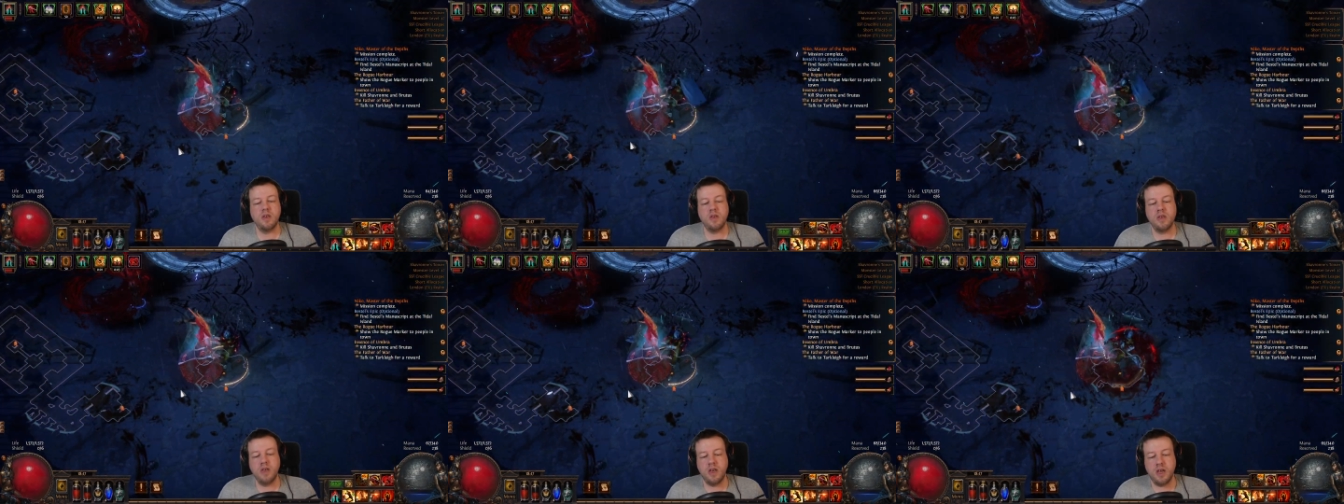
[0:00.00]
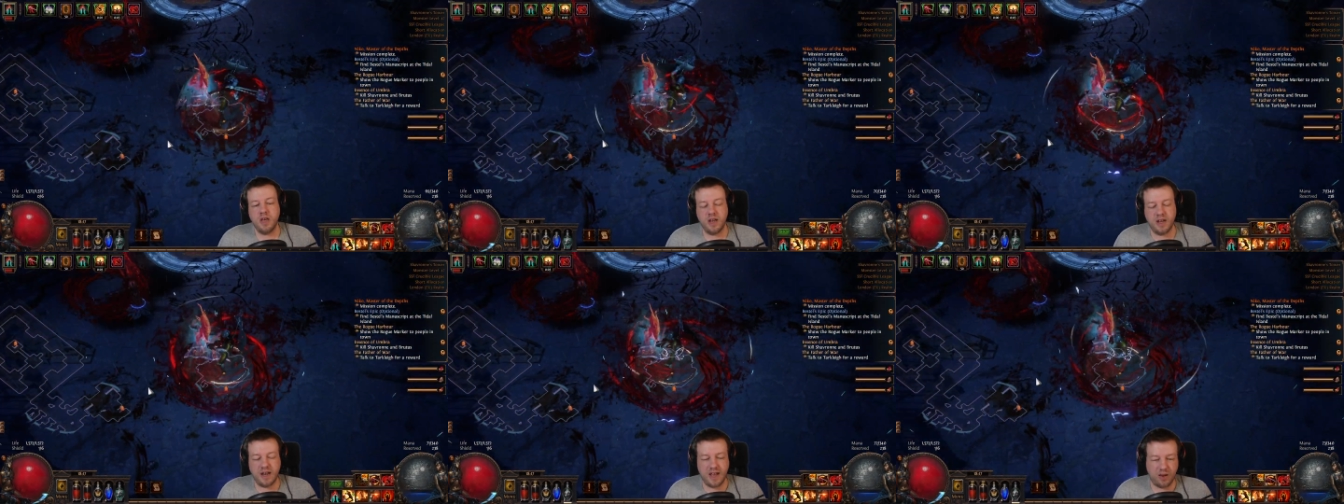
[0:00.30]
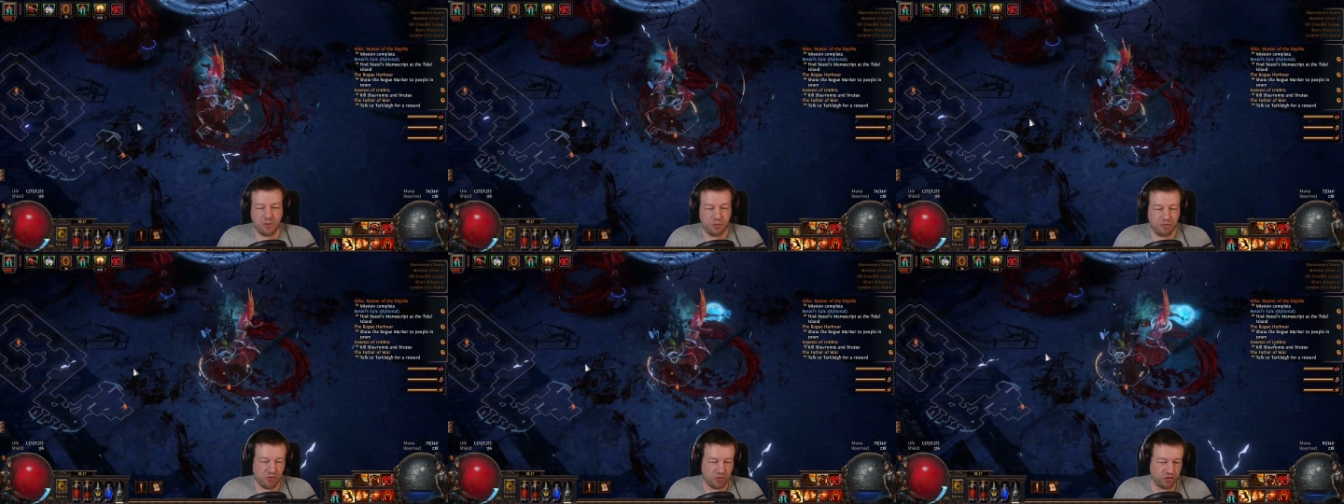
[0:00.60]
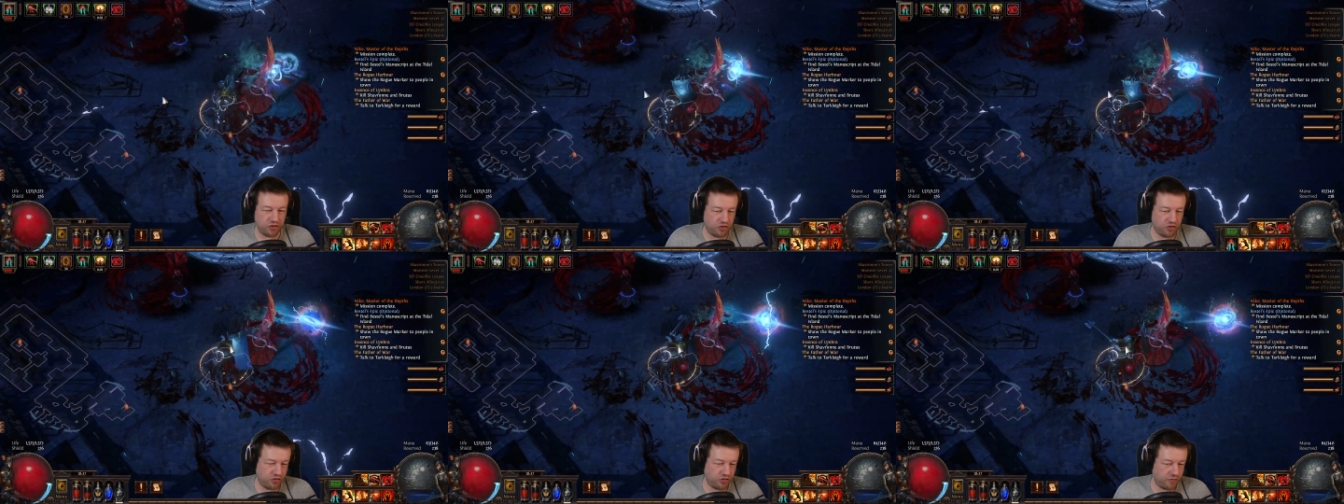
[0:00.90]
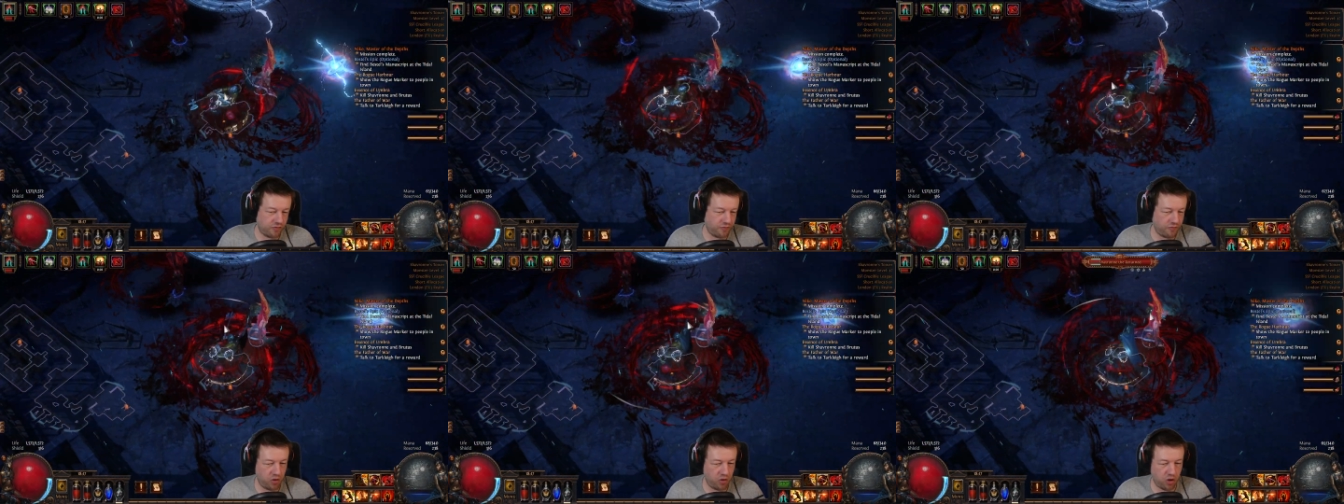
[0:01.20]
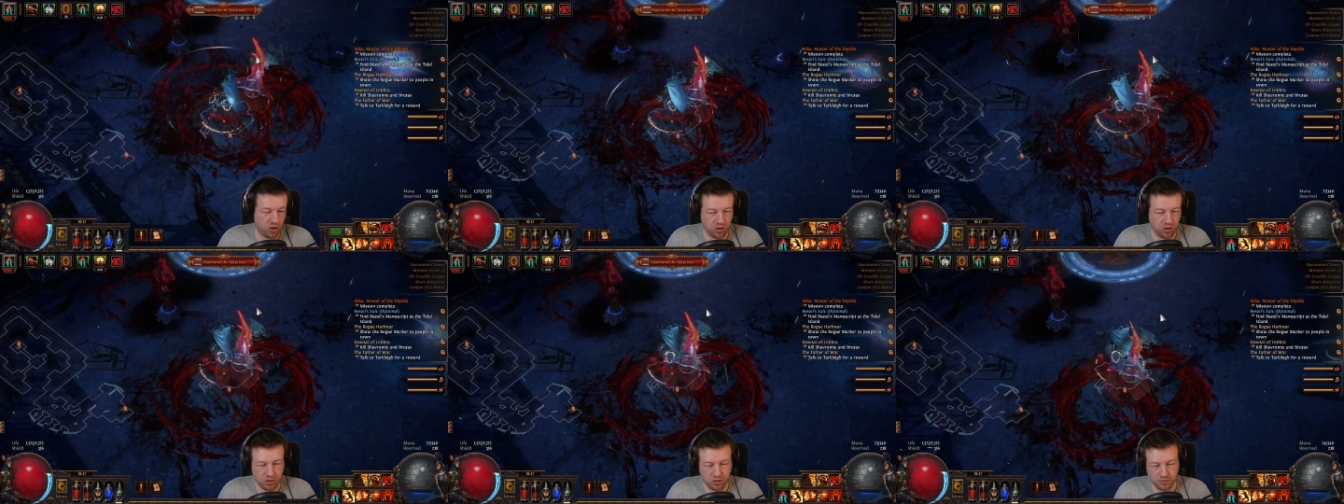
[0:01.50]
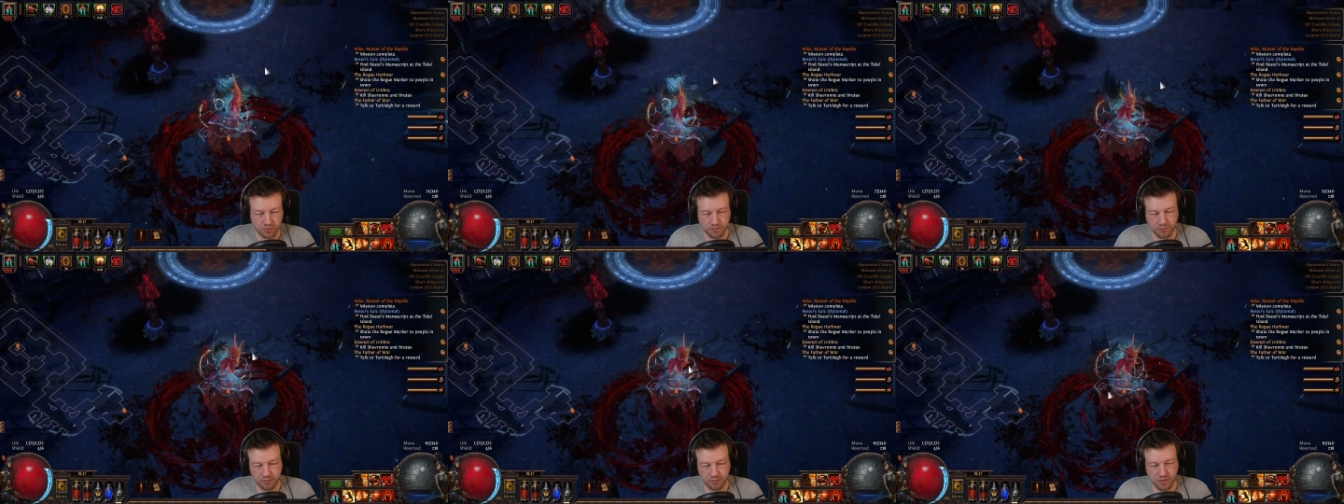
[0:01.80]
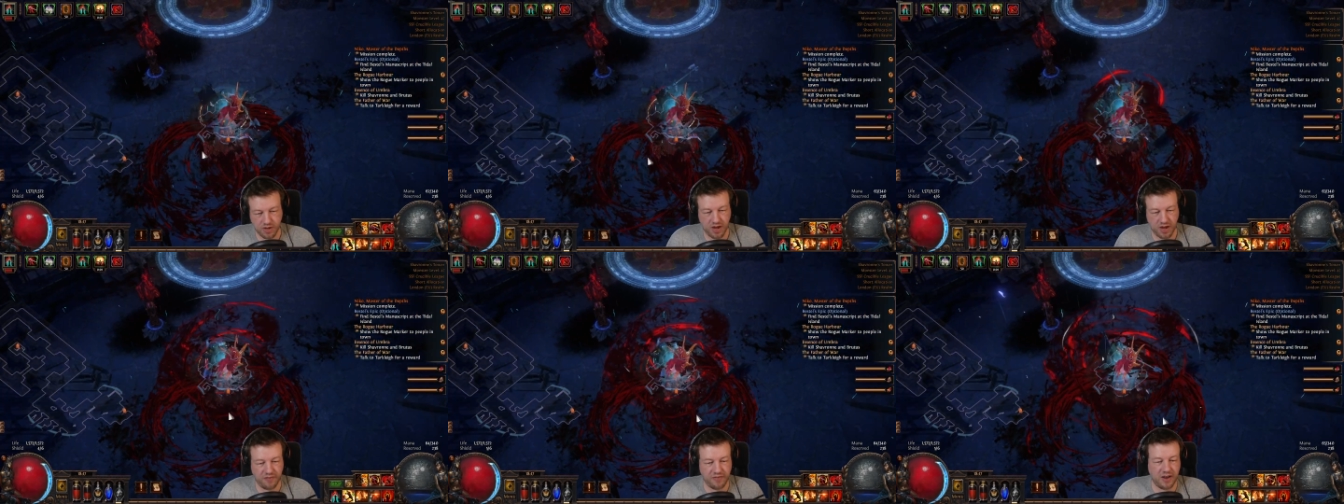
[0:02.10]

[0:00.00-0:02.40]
And now we're on Chevron. And